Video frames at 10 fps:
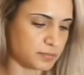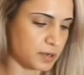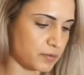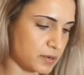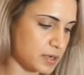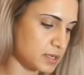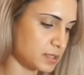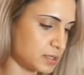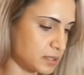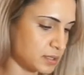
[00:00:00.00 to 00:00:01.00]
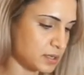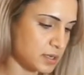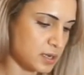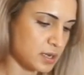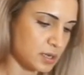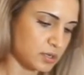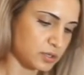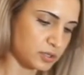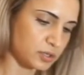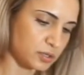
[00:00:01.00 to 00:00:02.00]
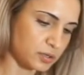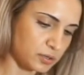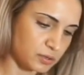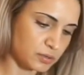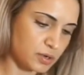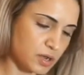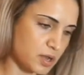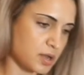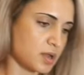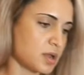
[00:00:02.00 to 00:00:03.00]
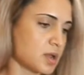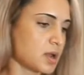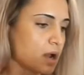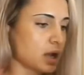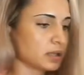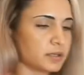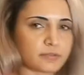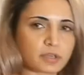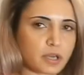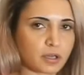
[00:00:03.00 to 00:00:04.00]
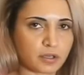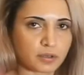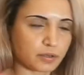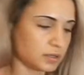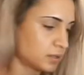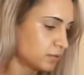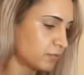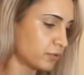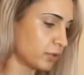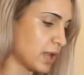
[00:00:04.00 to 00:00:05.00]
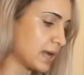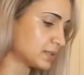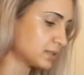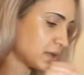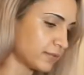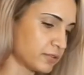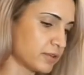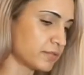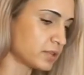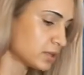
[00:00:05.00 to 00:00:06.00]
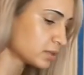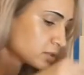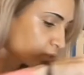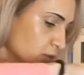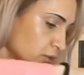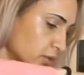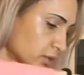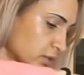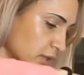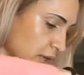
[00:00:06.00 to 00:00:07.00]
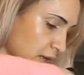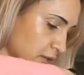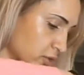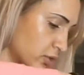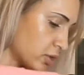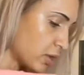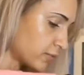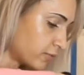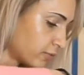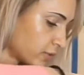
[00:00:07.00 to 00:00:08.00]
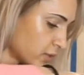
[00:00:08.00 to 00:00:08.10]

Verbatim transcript: my rice. So I leave the kale for last. After everything is cooked and I turn off